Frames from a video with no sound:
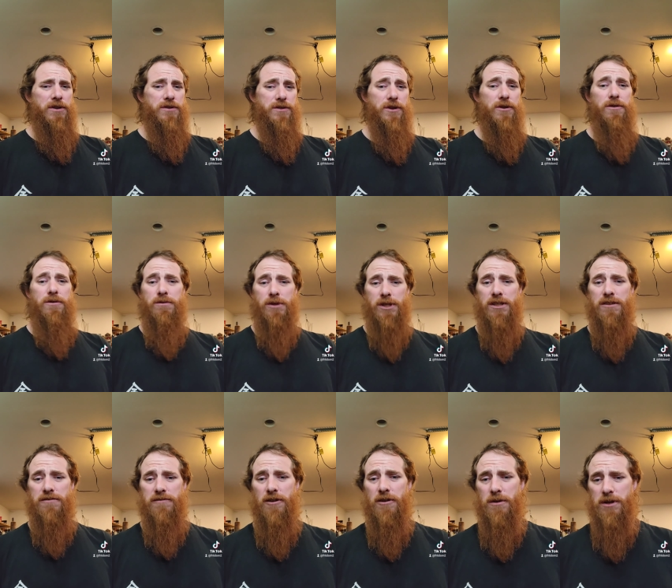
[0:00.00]
So, with
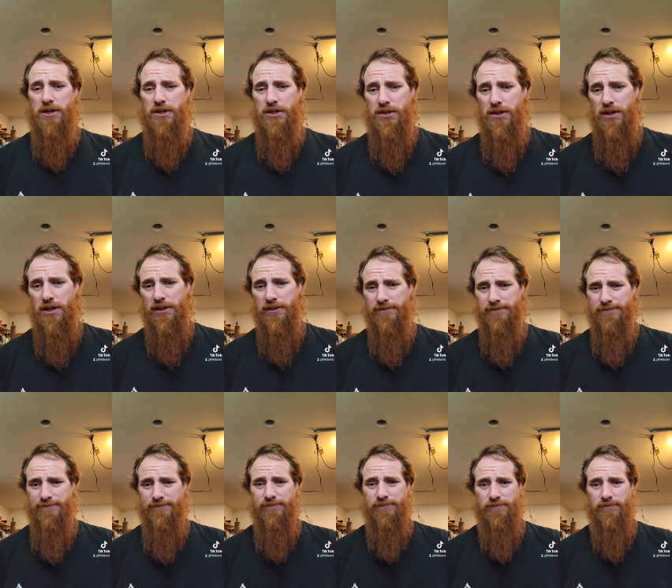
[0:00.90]
a focus
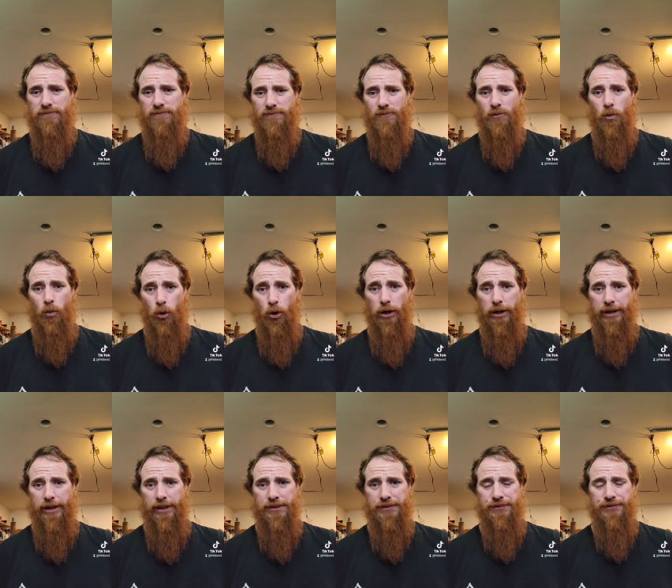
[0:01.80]
on
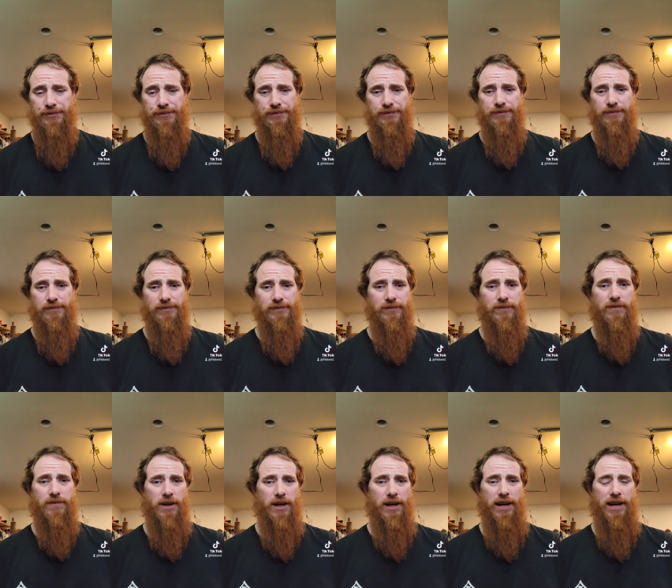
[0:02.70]
working,
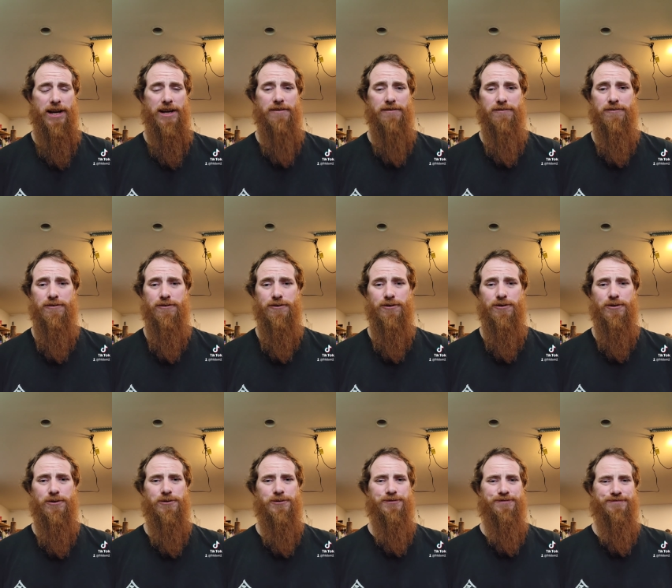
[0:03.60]
I have
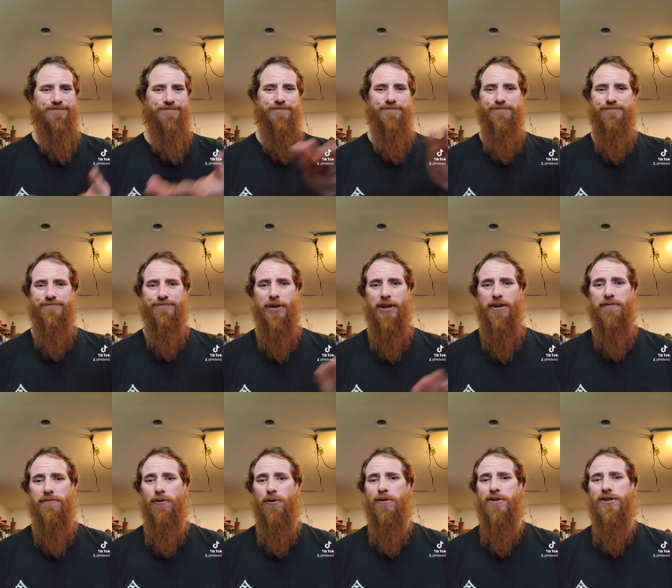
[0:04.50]

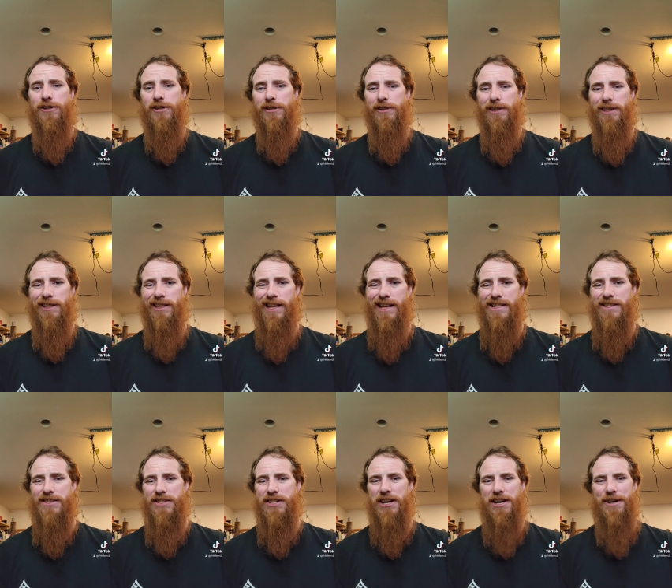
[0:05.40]
unfortunately,
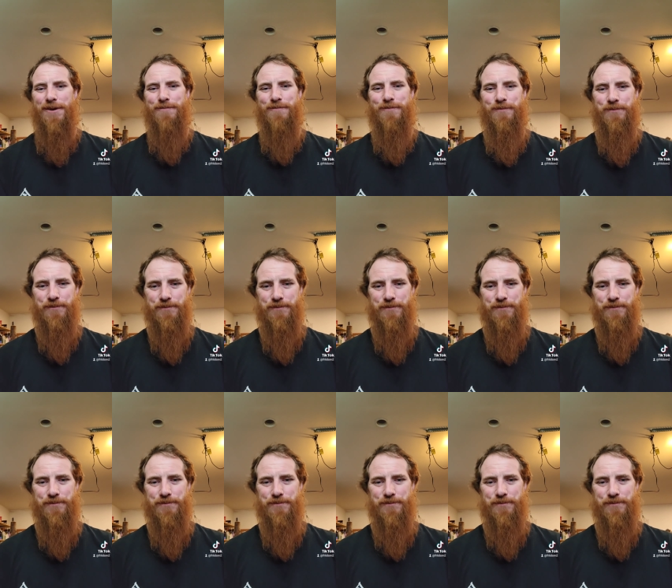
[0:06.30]
less time